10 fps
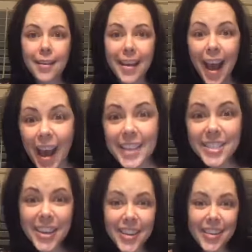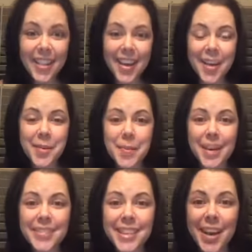Hi, Share Club.
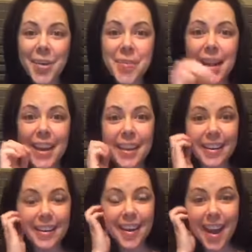How's it going?